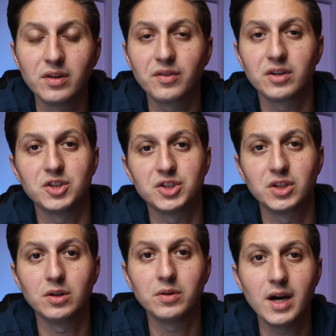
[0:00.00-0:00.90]
and it's going to
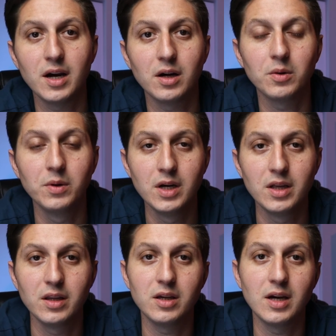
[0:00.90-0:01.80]
show now
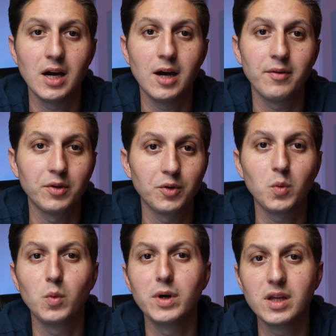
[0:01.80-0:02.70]
that you have
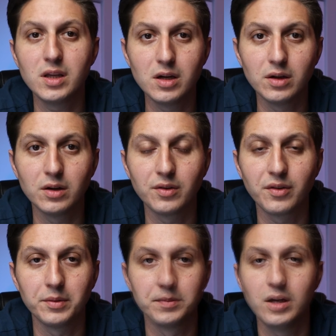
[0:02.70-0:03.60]
20 years